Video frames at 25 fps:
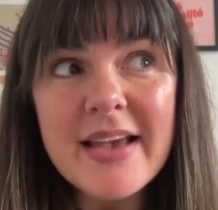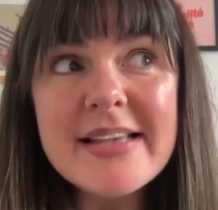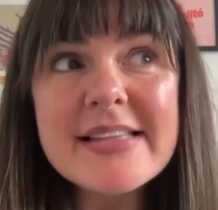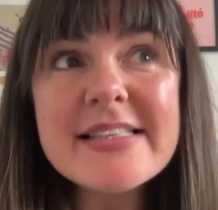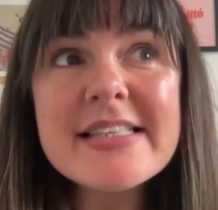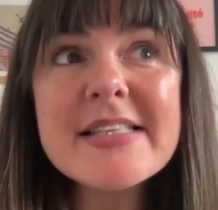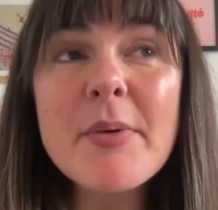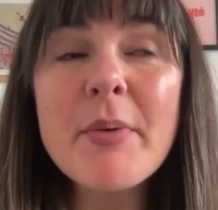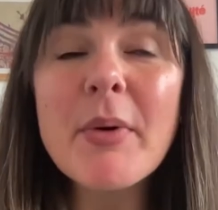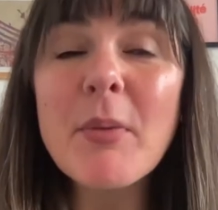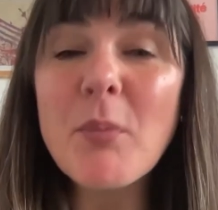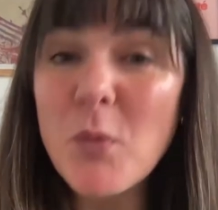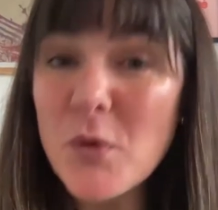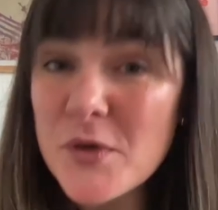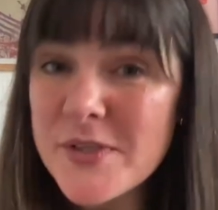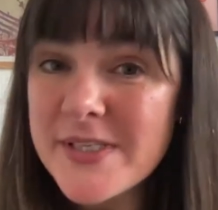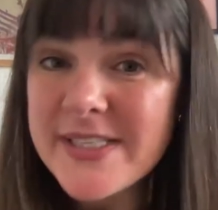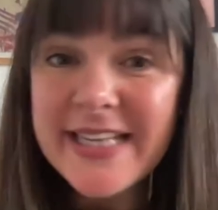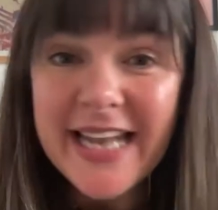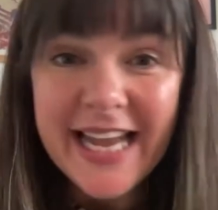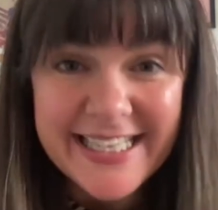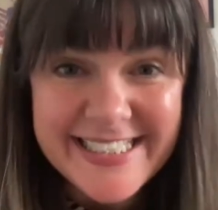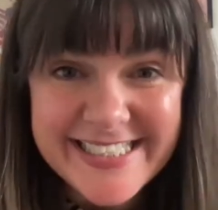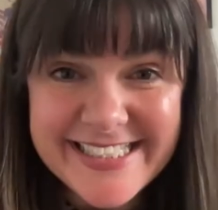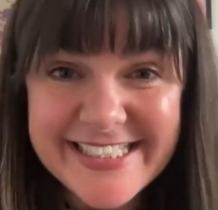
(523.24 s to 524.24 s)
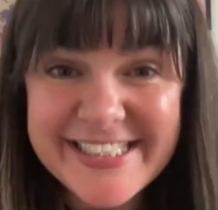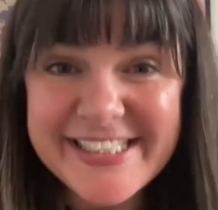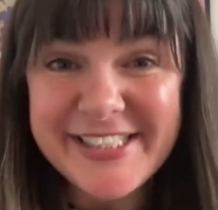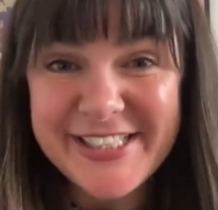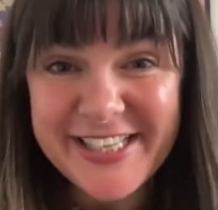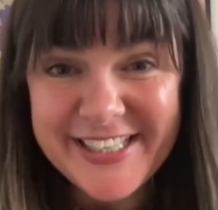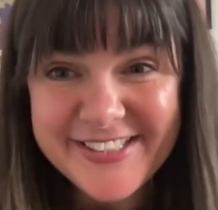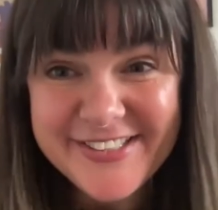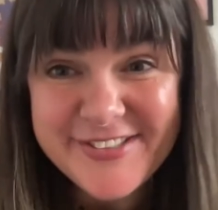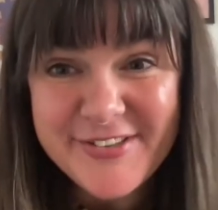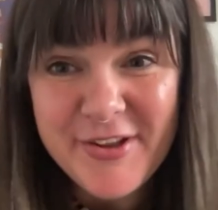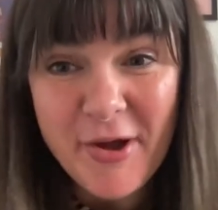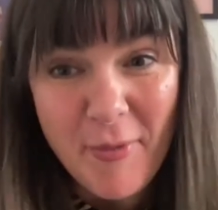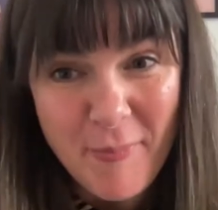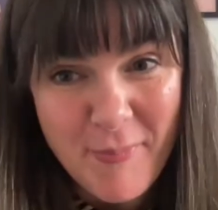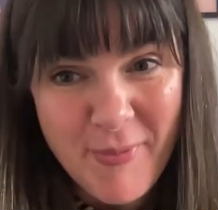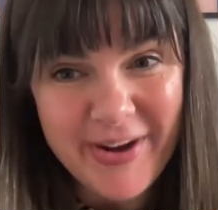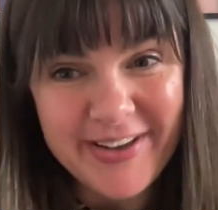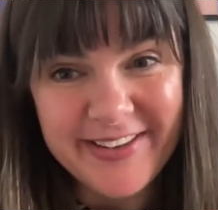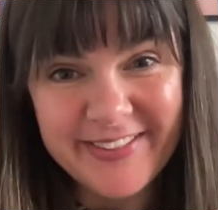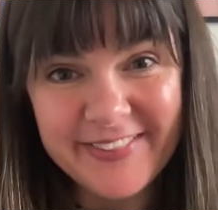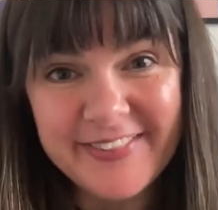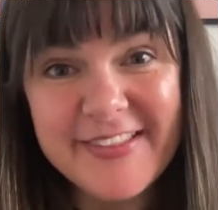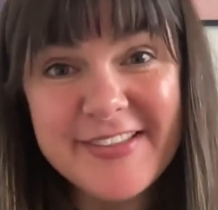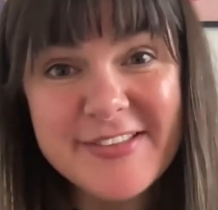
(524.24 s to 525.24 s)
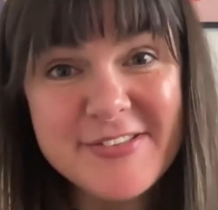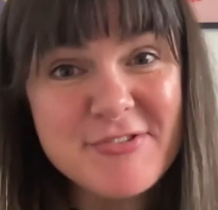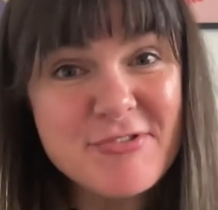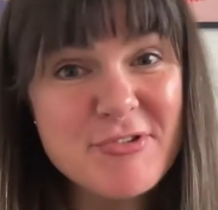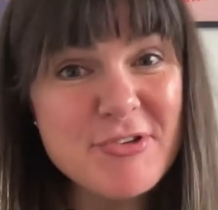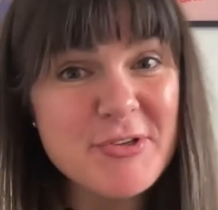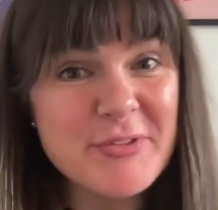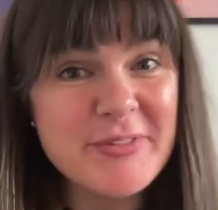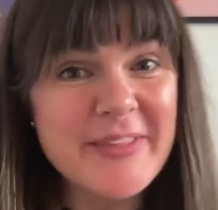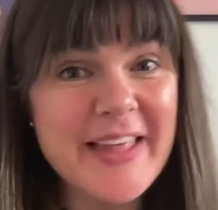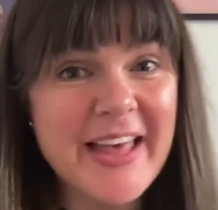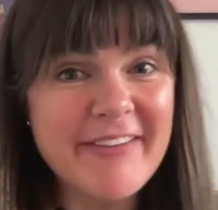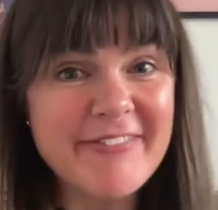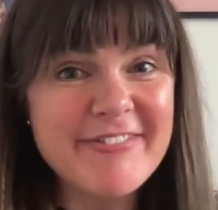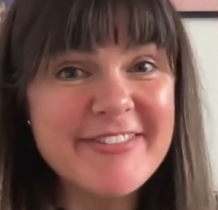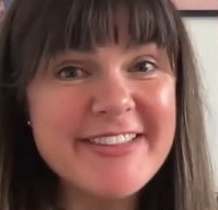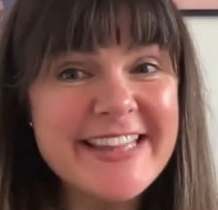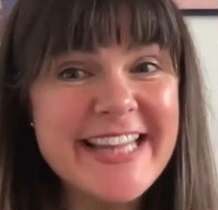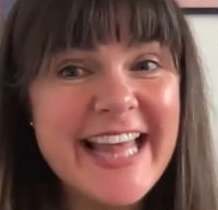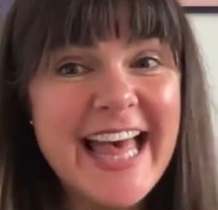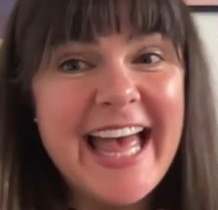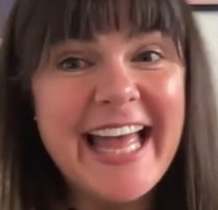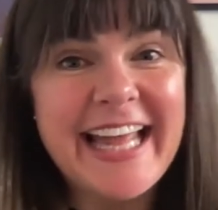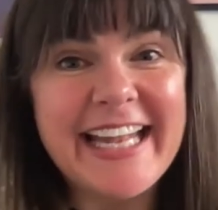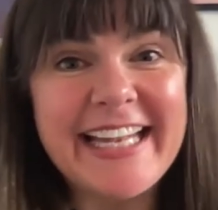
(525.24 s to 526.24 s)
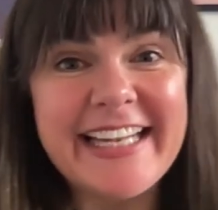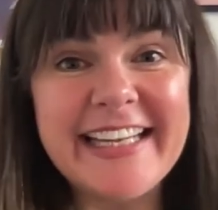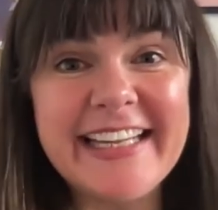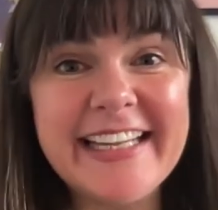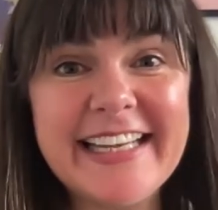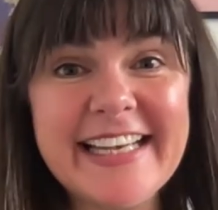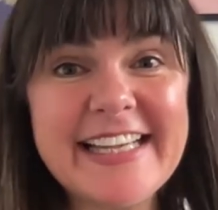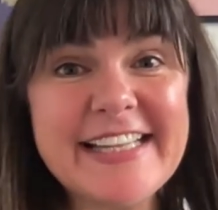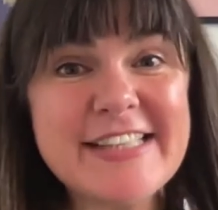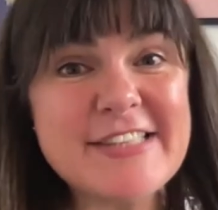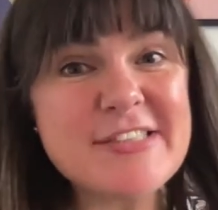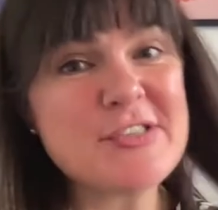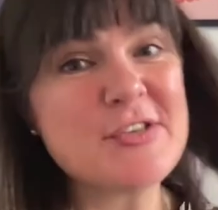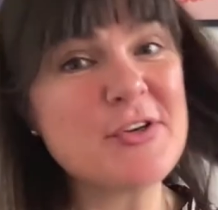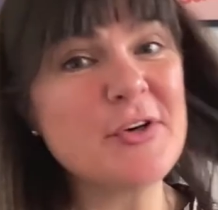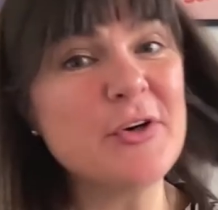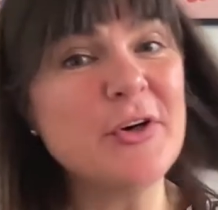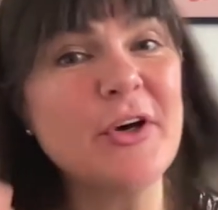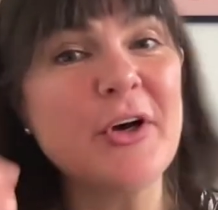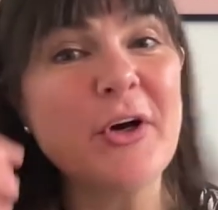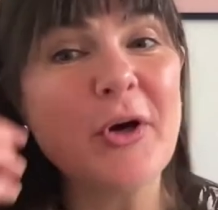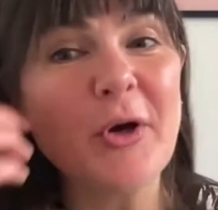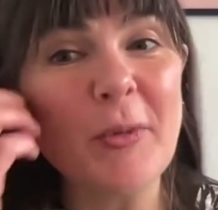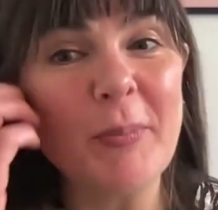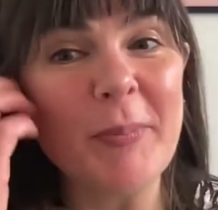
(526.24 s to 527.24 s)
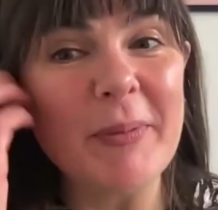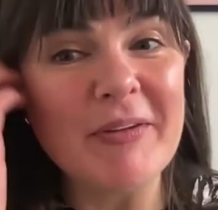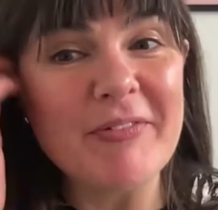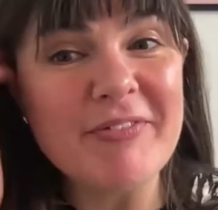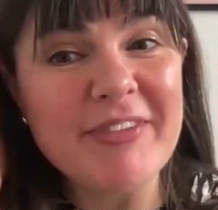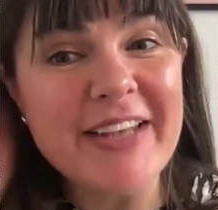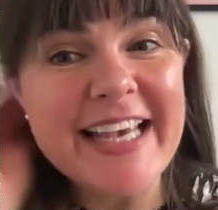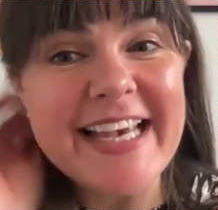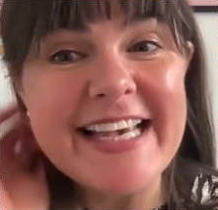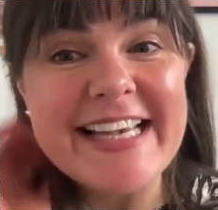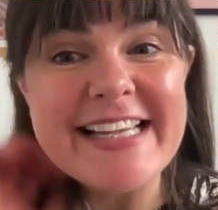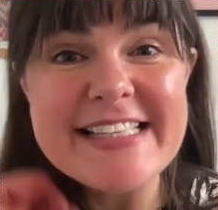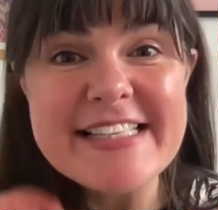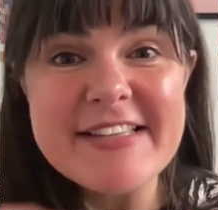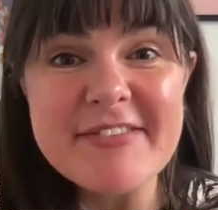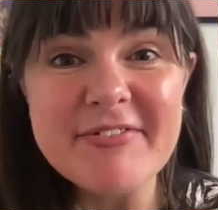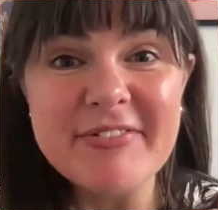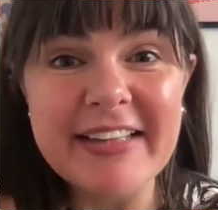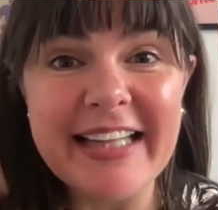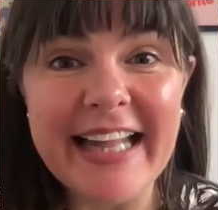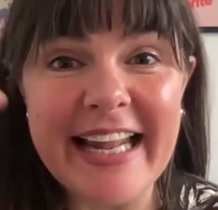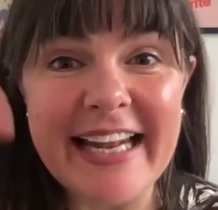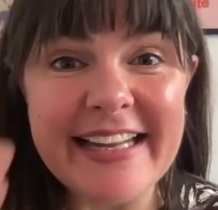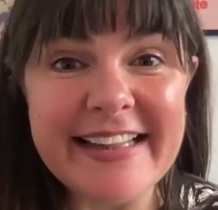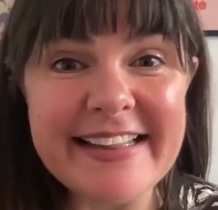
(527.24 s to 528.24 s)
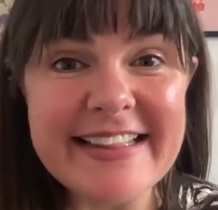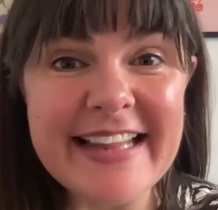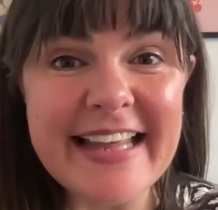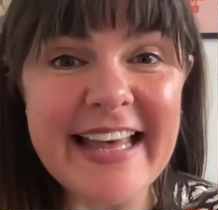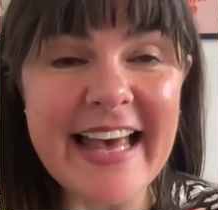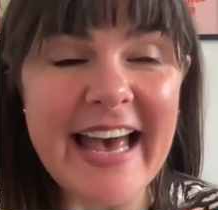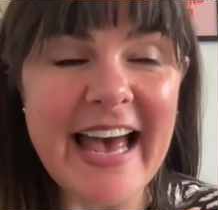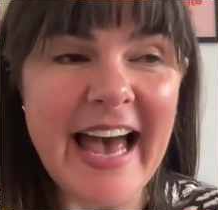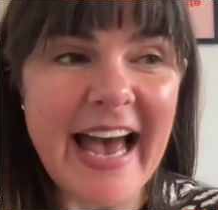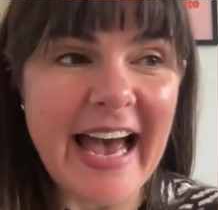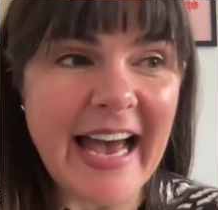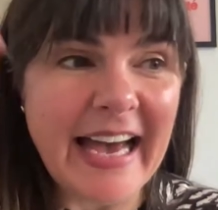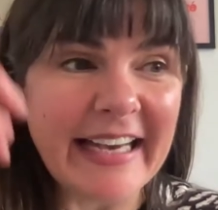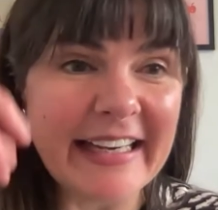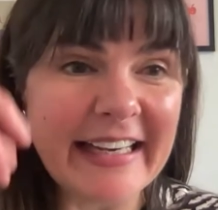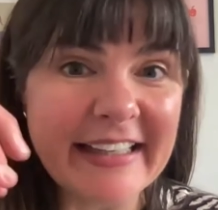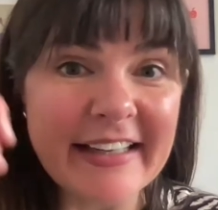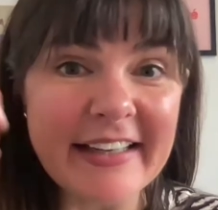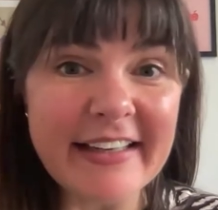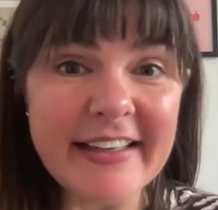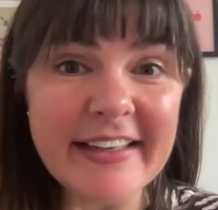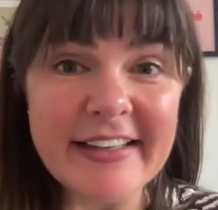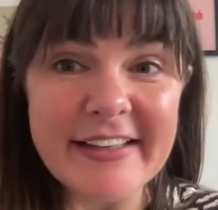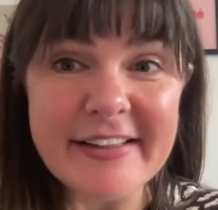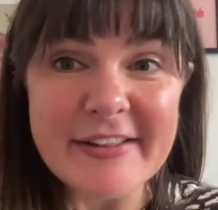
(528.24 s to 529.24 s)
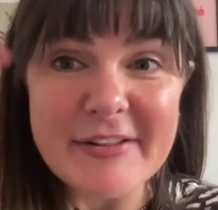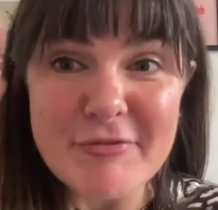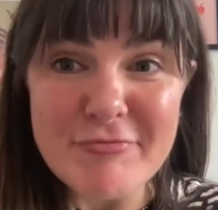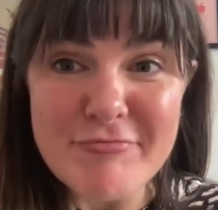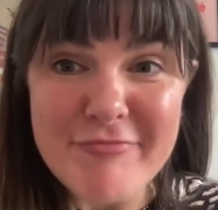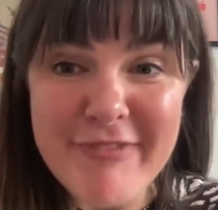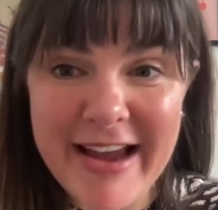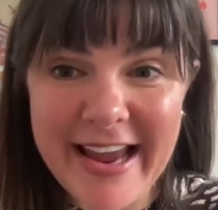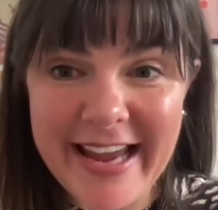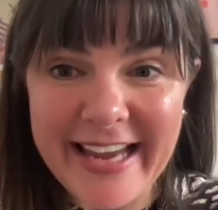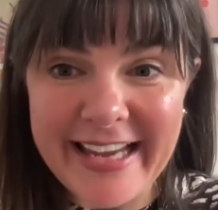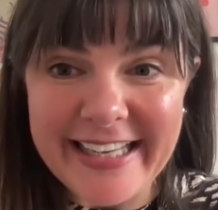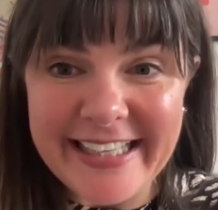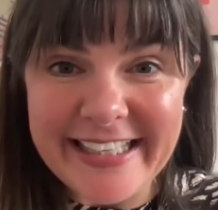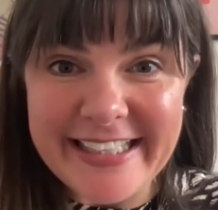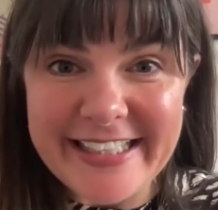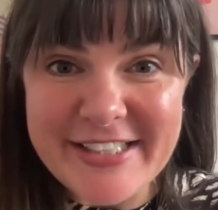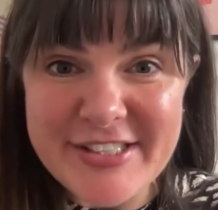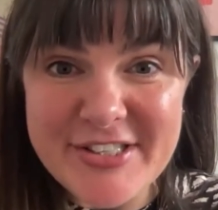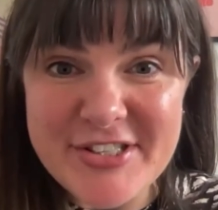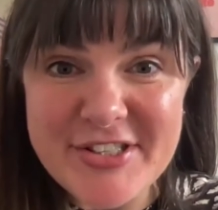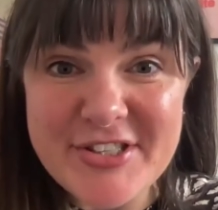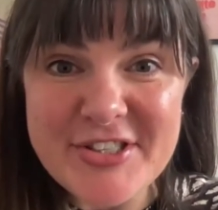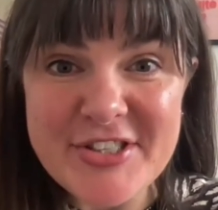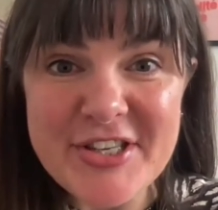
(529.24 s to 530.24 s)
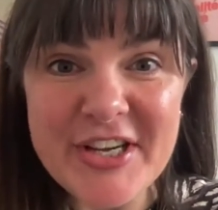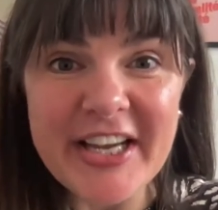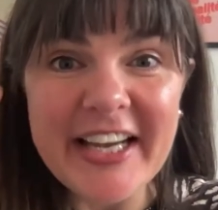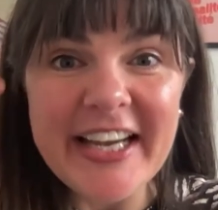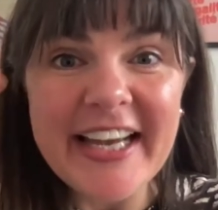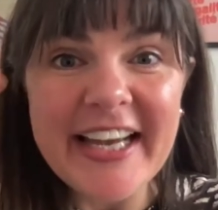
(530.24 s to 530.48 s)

so it wasn't, I didn't start pregnant and screwed there and then. It took a couple of years of letting the anger and the rage